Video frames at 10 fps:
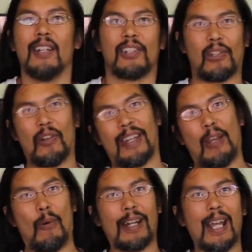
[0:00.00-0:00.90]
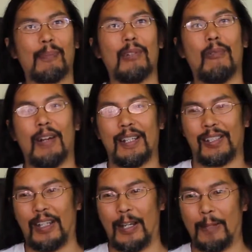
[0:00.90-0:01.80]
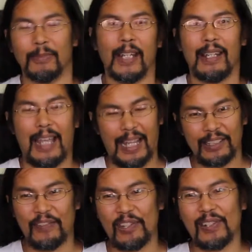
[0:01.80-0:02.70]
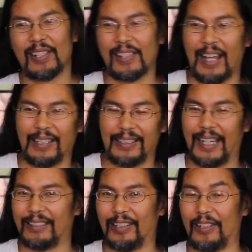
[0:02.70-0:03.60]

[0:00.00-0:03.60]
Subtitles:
So, okay, what happened was Activision decided that